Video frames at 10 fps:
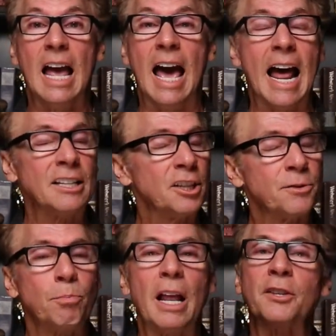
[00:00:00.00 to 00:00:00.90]
And I
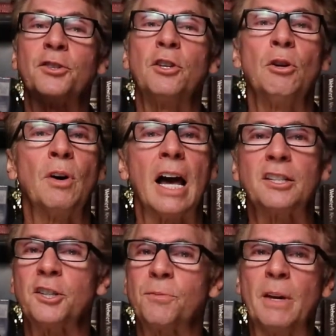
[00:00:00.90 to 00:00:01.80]
just bless you and
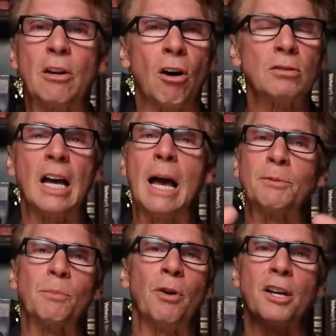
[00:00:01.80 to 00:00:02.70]
I just speak all
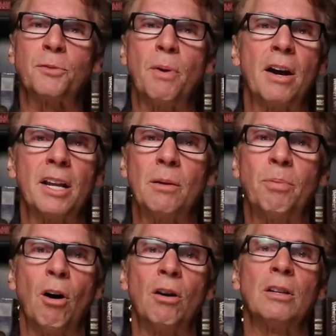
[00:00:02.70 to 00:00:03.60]
types of prosperity
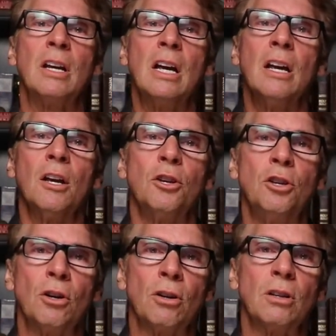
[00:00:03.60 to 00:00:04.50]
upon
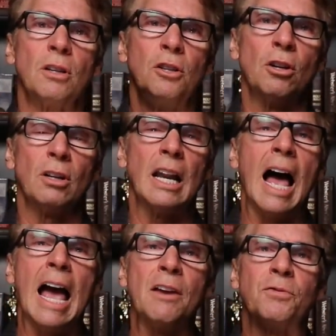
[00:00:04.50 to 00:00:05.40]
your your
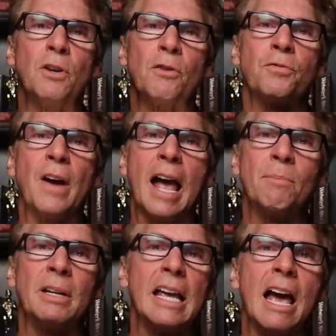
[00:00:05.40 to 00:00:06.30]
life, your
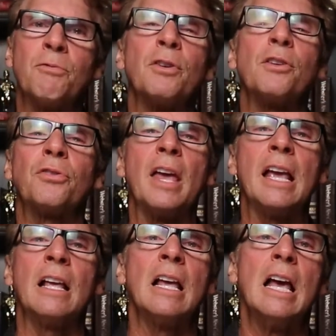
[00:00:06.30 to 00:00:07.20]
family,
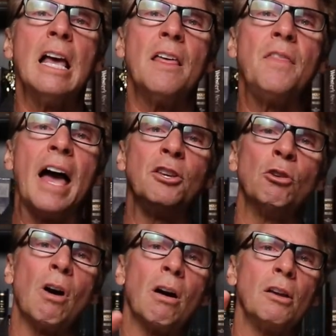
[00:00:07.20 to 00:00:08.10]
everything that
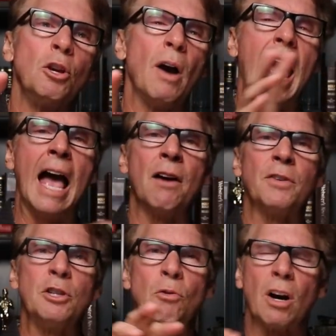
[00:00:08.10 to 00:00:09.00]
you are you
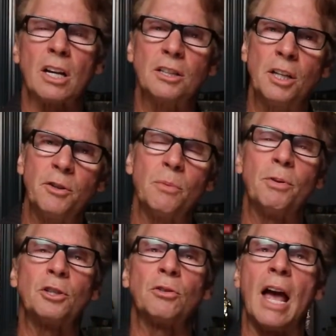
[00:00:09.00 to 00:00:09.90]
have and you are continuing
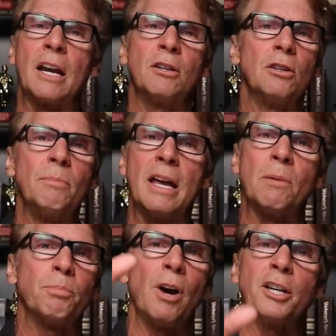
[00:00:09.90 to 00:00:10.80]
to put your hand to do. May
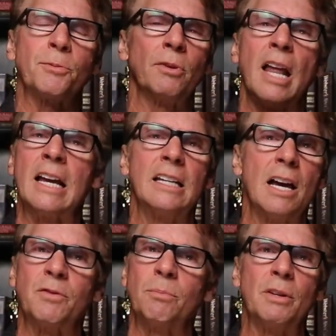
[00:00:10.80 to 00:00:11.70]
it prosper like
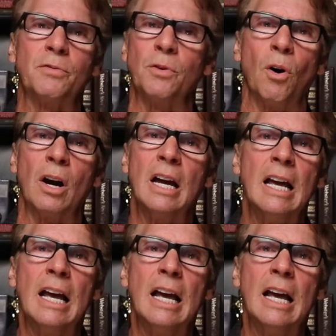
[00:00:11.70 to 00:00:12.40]
never before.